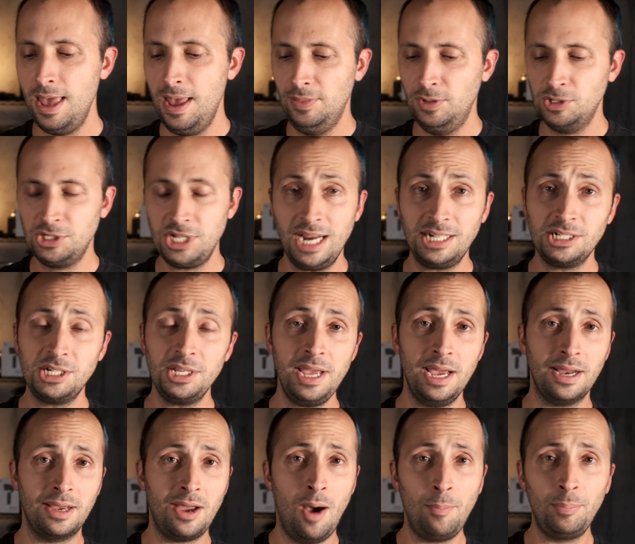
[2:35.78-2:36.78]
There's actually
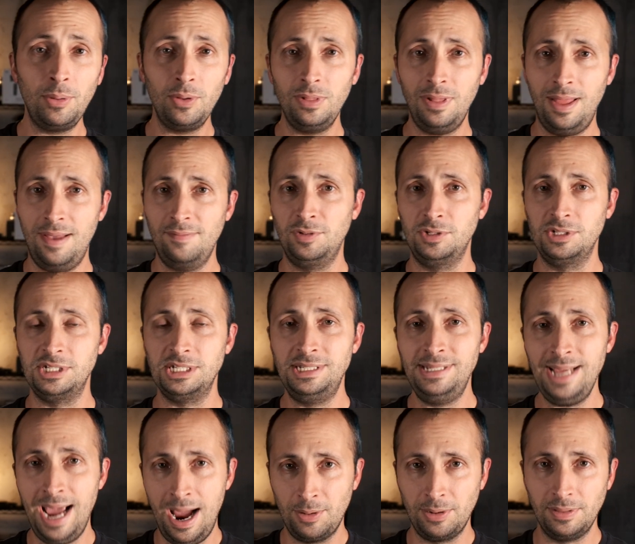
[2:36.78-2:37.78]
a couple levels
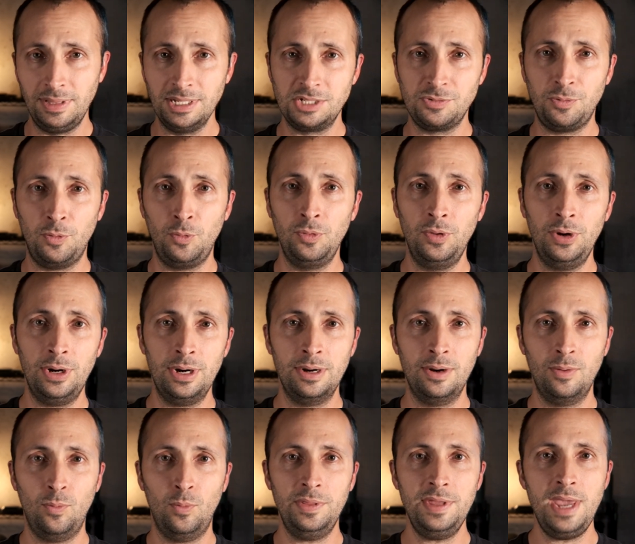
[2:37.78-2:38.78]
down in this folder
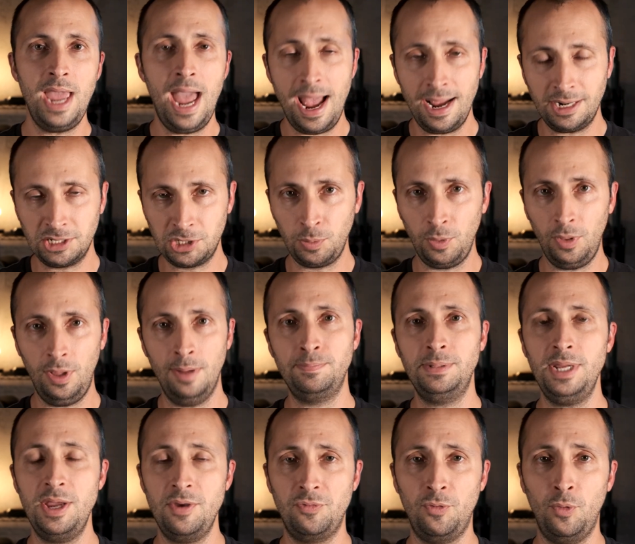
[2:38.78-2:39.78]
where the actual
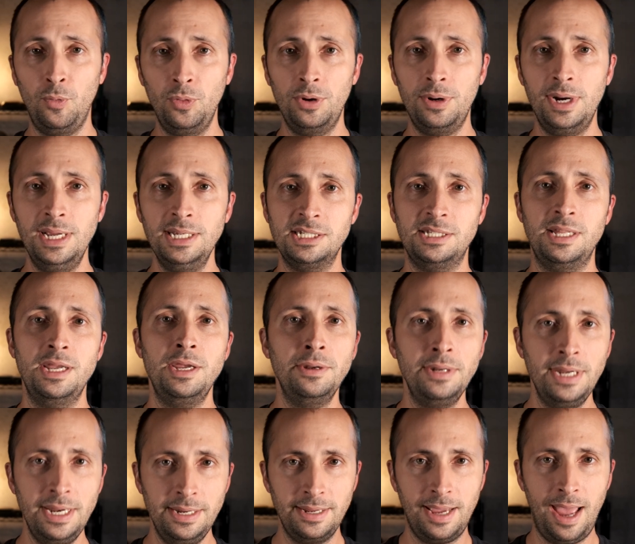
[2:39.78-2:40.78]
update folder is that you
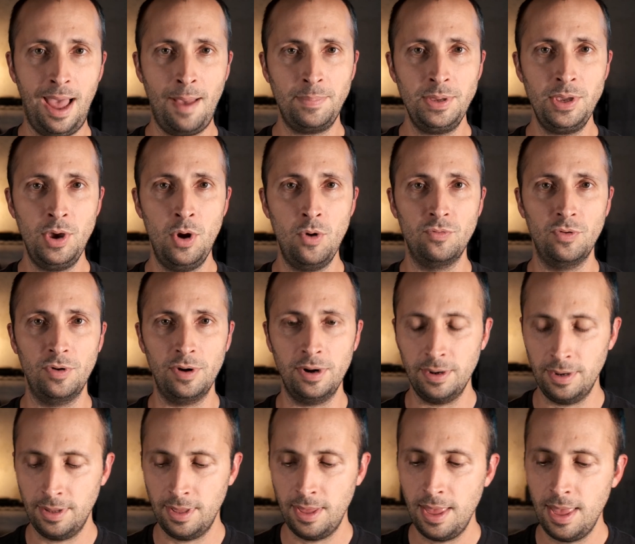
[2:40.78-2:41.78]
need to copy
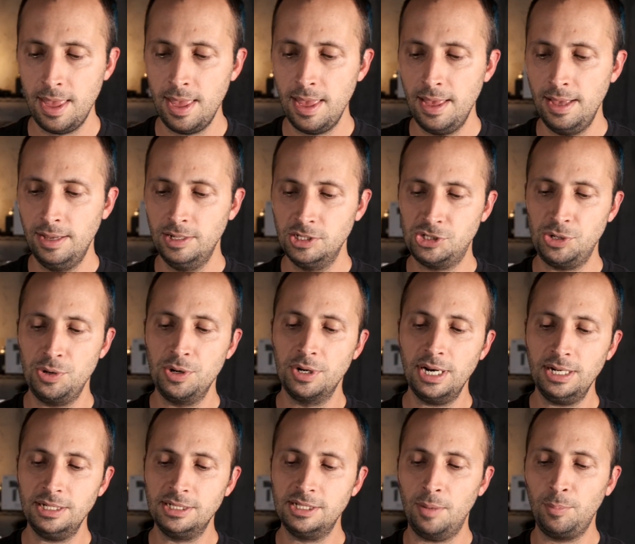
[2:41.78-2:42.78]
over. So you're
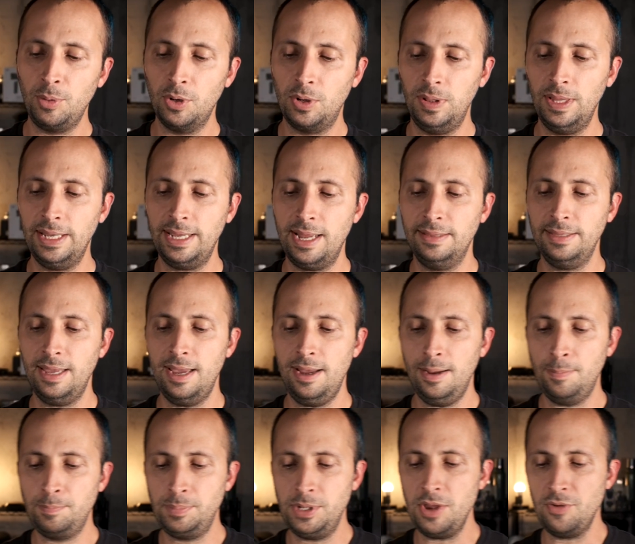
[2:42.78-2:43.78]
gonna double click on the
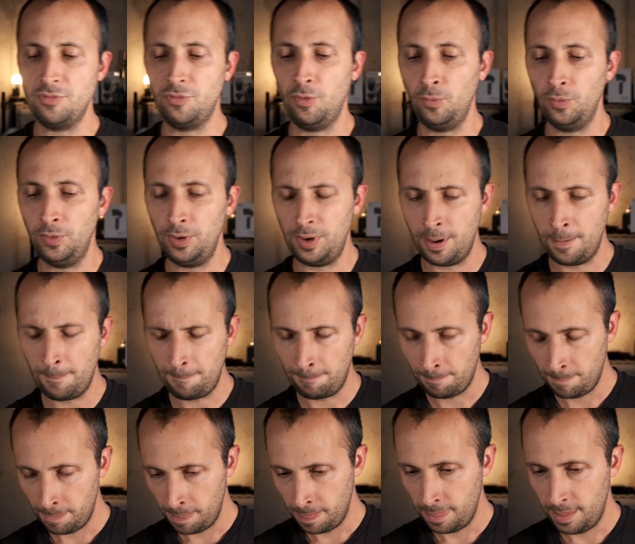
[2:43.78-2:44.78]
update folder,
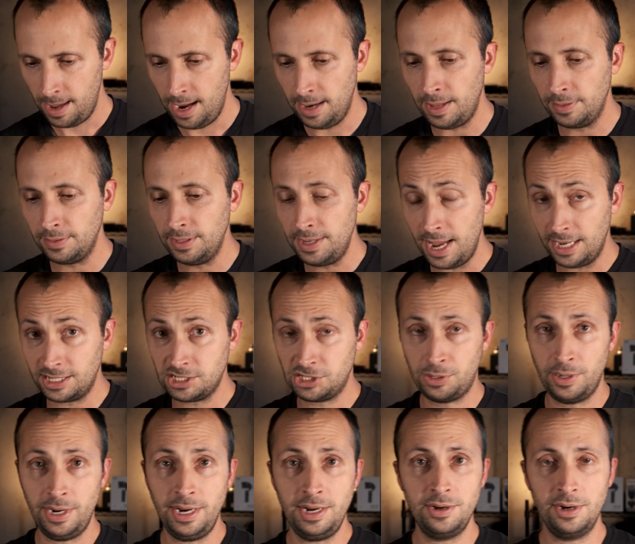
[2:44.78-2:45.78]
and on the next
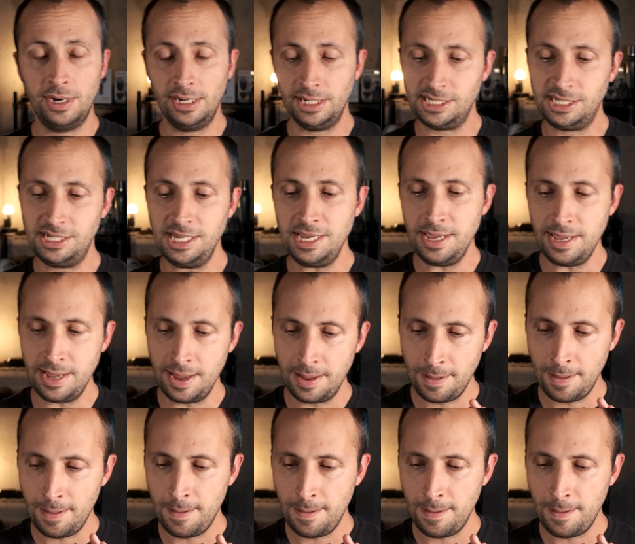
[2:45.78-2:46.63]
screen, you're gonna see